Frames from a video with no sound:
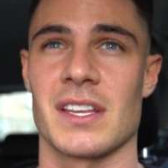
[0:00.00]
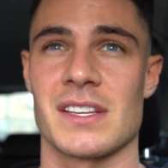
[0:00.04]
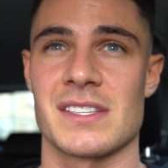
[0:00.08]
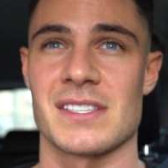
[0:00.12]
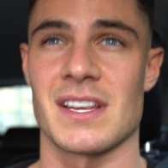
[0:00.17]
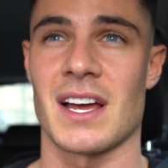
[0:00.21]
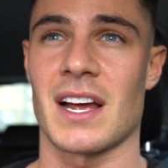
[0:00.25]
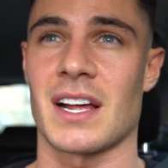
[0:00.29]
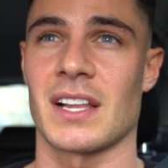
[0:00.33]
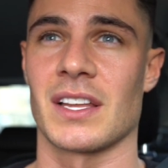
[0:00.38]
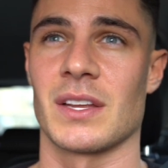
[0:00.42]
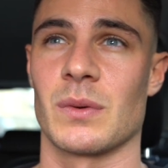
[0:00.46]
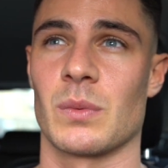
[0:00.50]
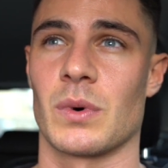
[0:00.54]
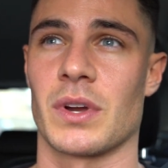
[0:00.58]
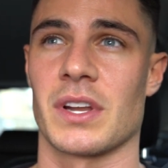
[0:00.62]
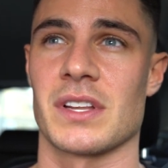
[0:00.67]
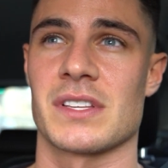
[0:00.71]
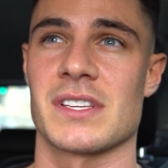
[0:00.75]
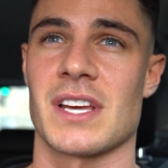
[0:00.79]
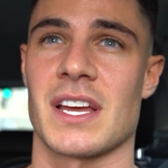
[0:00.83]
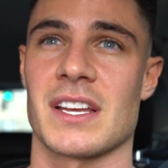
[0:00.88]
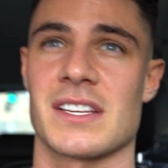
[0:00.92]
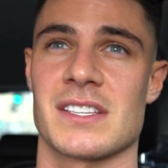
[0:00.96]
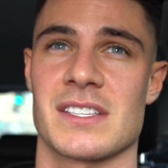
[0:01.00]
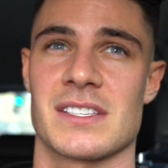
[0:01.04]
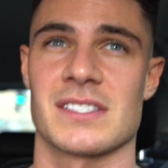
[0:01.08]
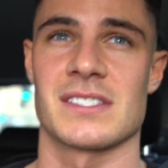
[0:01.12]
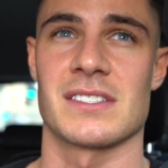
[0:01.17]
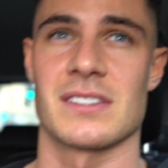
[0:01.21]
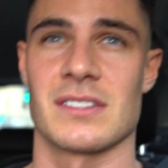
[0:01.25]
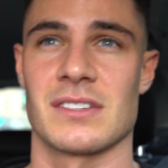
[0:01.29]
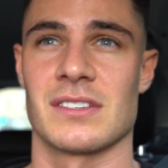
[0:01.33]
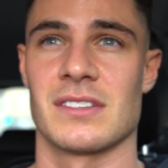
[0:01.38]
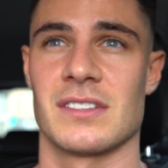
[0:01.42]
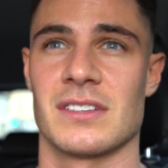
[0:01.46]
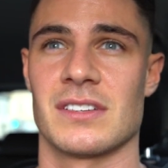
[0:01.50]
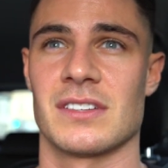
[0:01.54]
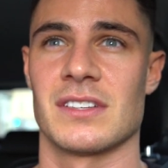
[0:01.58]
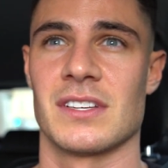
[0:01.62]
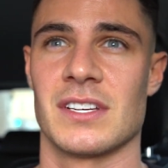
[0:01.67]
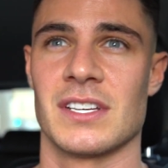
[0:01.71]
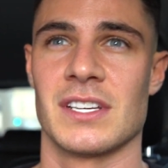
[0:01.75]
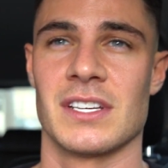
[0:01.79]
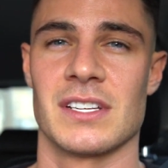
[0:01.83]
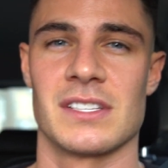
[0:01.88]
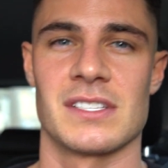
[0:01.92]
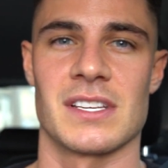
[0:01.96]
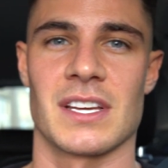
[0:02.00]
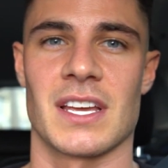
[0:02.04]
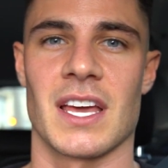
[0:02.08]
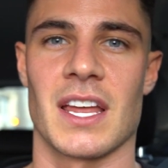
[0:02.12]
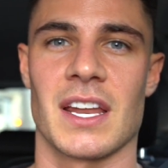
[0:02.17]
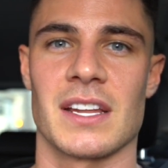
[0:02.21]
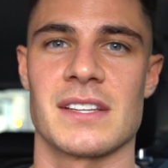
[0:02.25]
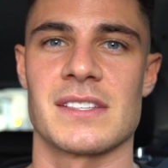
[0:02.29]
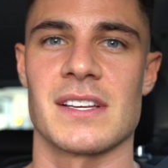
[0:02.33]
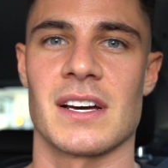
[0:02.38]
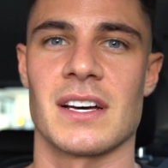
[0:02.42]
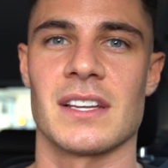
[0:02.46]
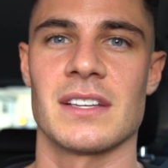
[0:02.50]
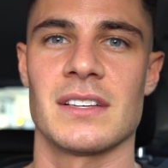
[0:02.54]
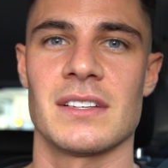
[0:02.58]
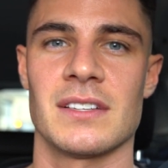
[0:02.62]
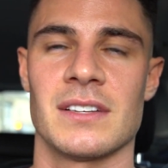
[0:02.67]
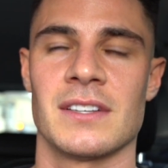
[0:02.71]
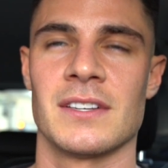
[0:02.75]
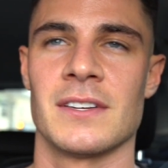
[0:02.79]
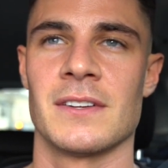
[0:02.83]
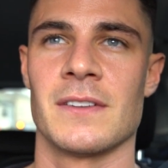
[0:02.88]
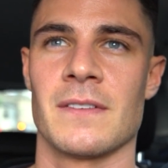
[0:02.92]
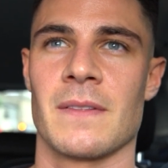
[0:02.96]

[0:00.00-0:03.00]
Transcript: exactly what it takes to get it done.